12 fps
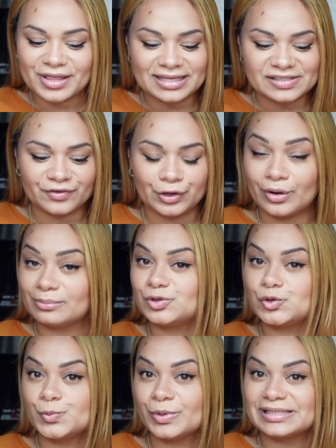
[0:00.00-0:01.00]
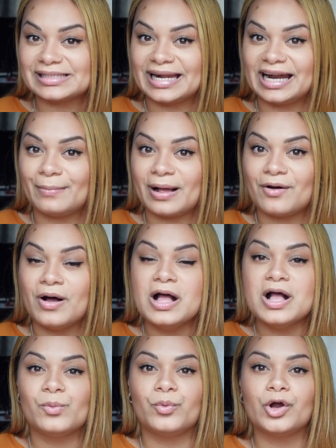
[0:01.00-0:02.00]
this video, I'm super excited about.
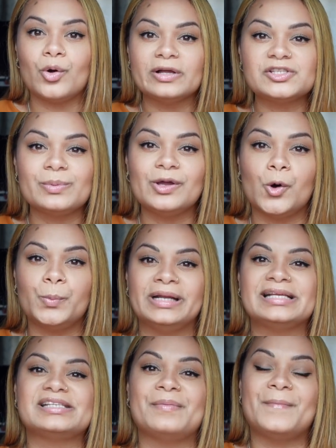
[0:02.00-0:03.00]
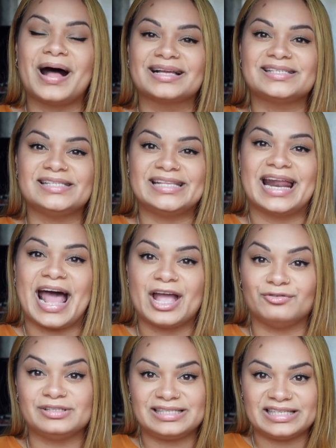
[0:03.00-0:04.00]
We're going to be opening some boxes that I
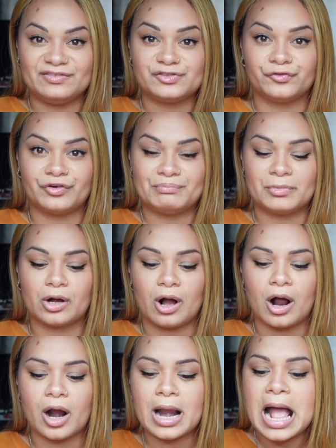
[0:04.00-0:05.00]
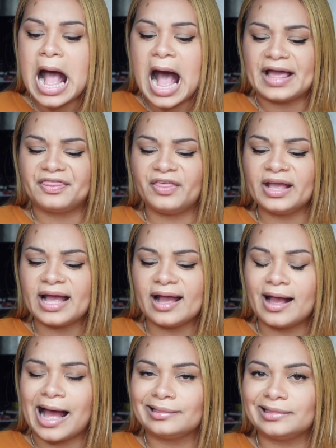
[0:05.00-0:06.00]
received from McCart. I think I
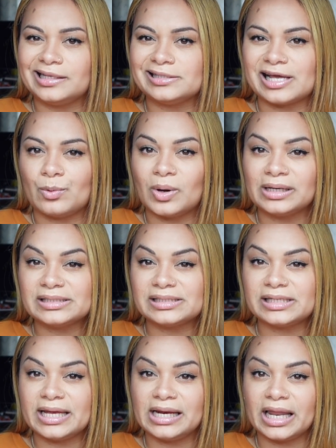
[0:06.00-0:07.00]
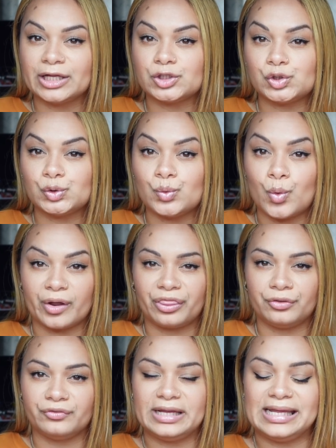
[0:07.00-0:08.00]
got these, I want to say like 2 or
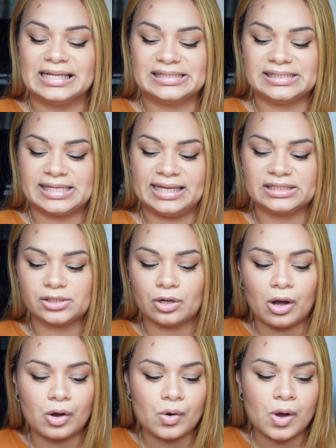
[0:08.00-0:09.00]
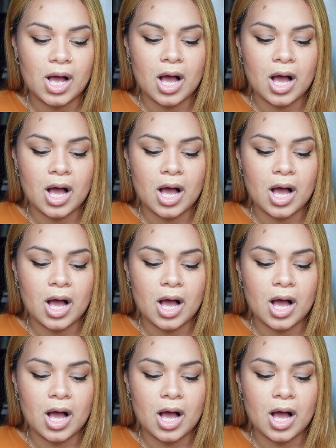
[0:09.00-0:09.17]
3 days ago.